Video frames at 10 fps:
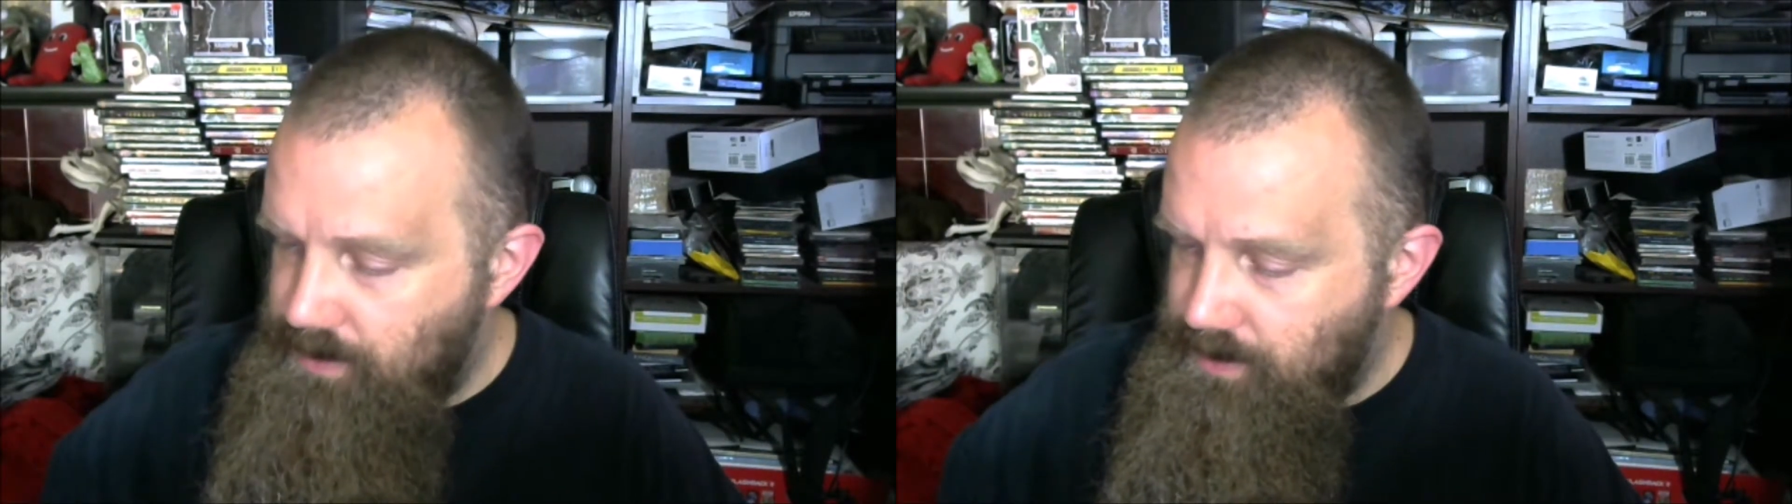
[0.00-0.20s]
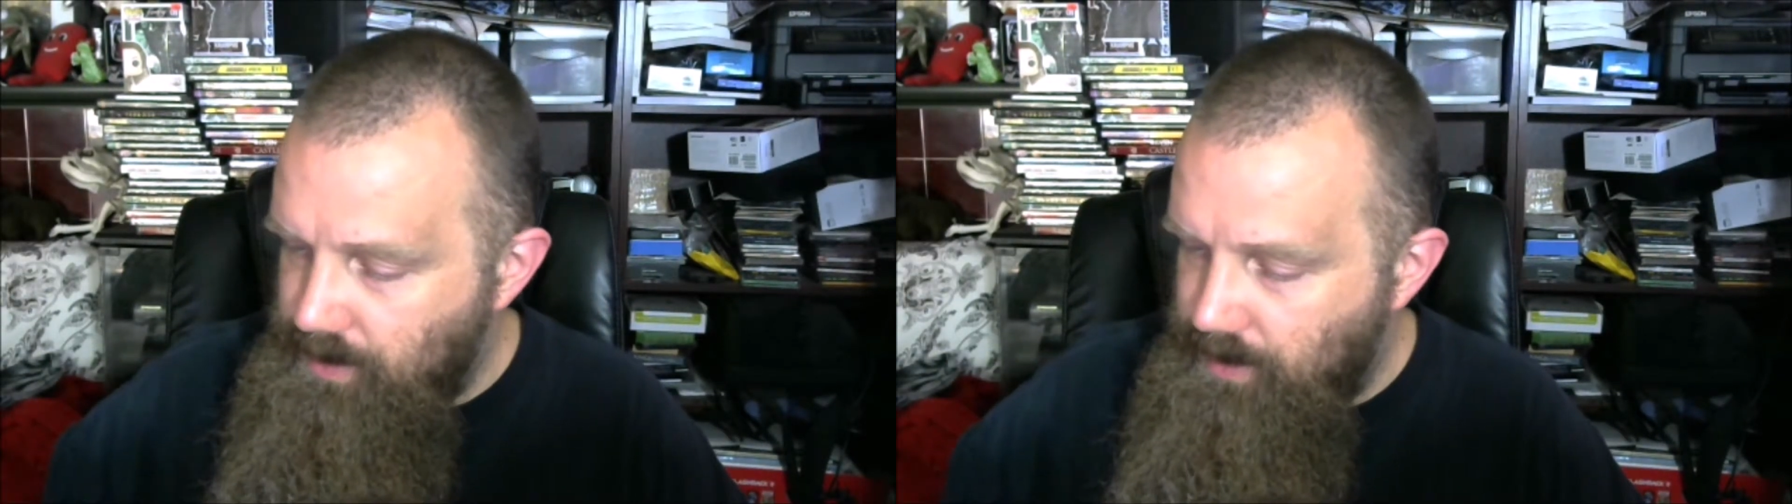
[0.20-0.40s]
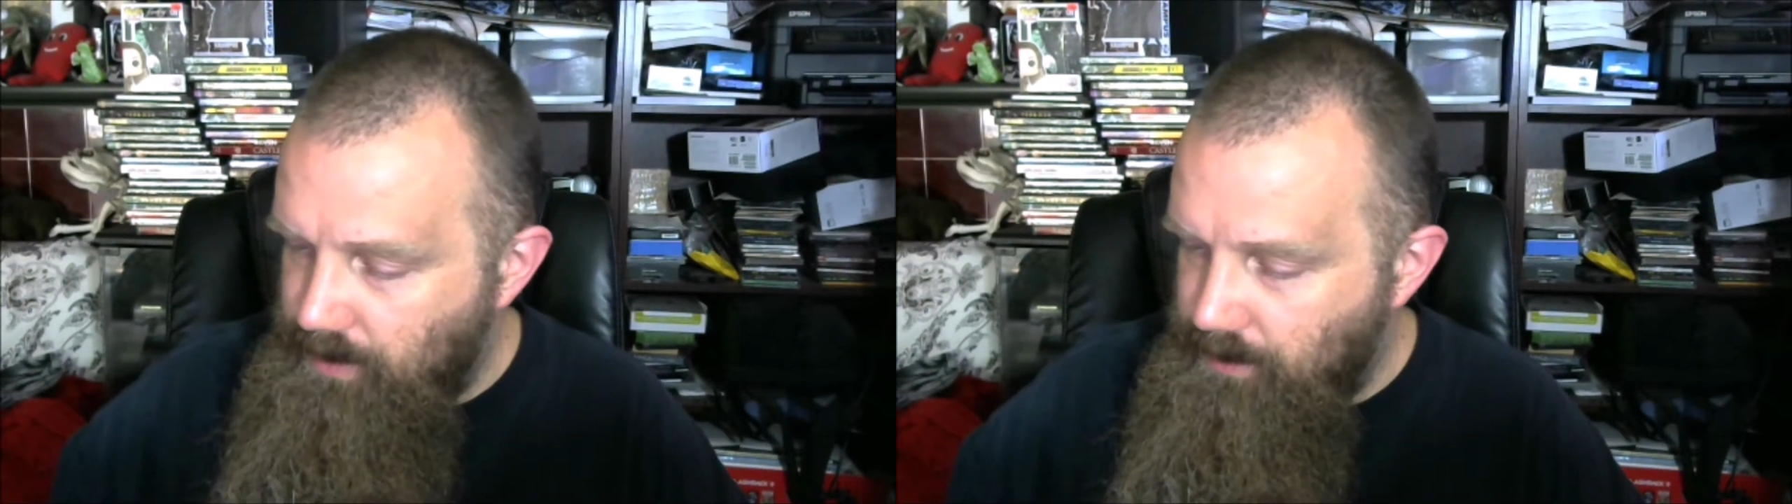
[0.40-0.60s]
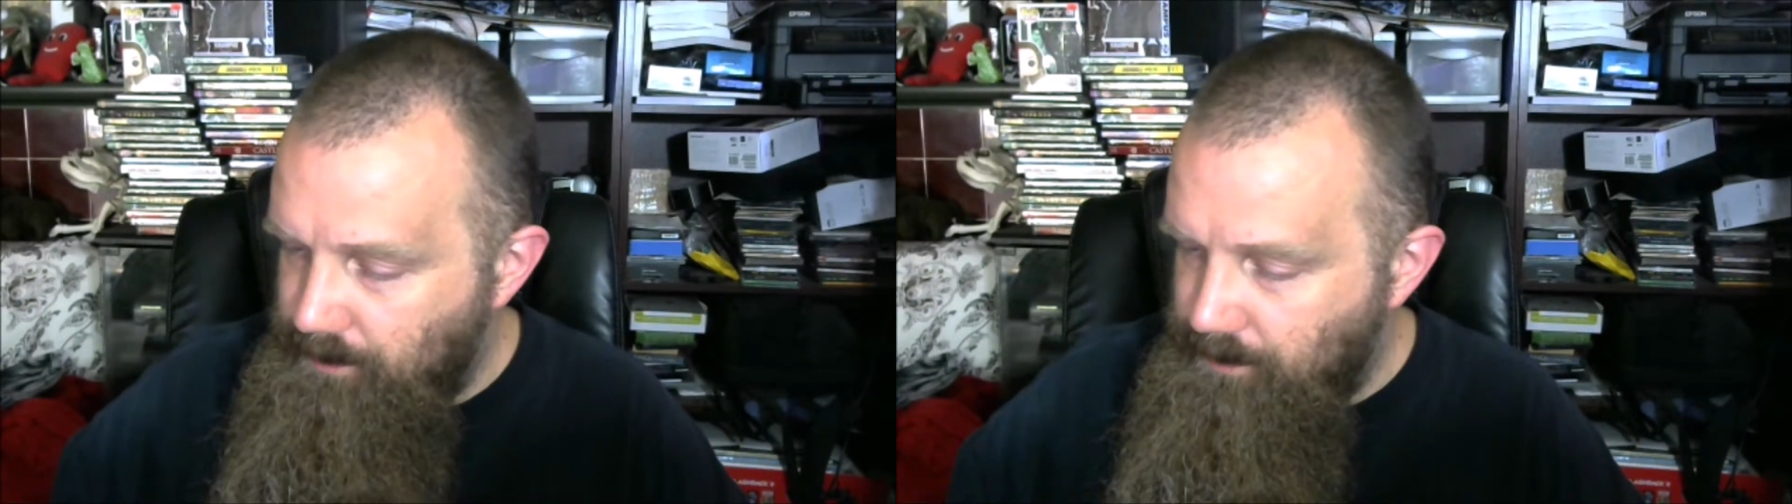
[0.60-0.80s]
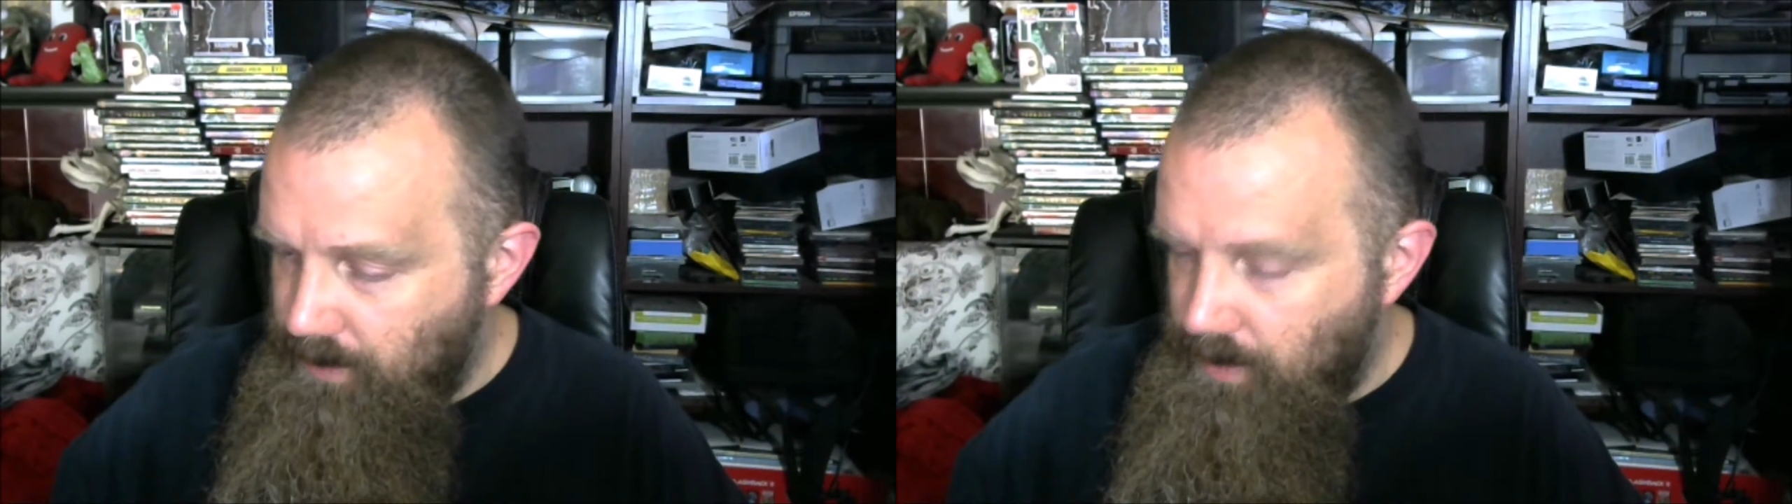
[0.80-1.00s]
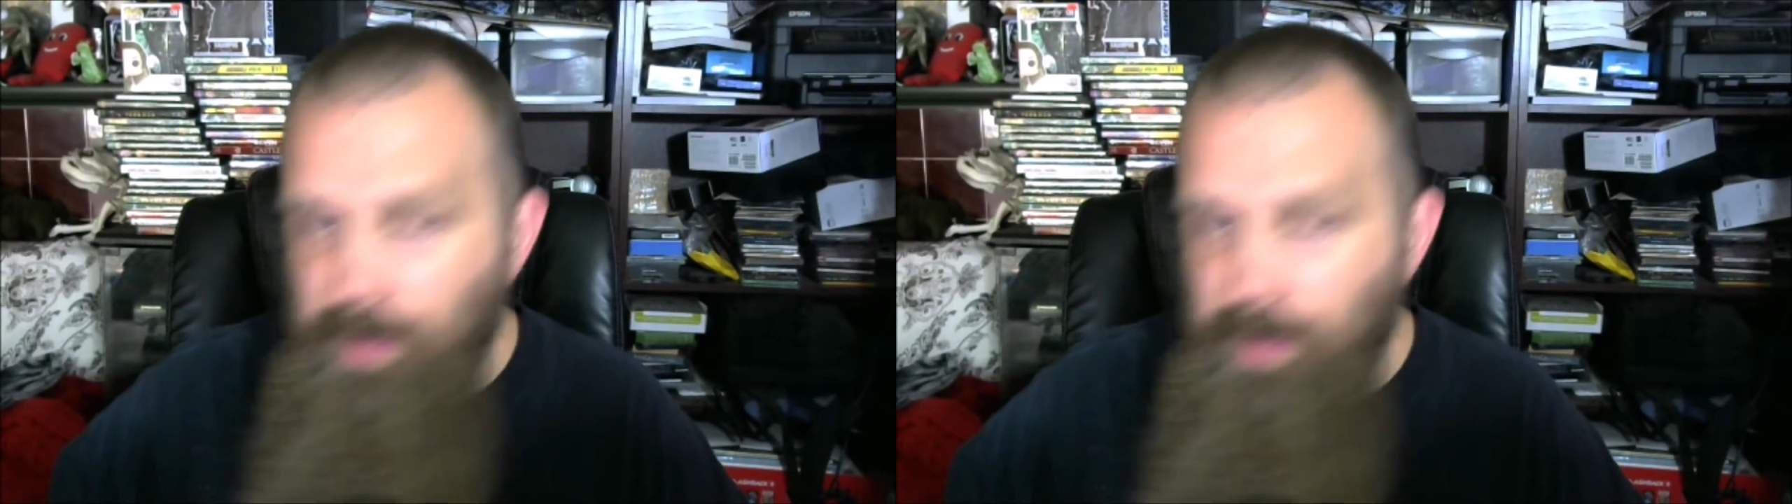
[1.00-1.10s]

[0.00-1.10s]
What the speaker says: see here, I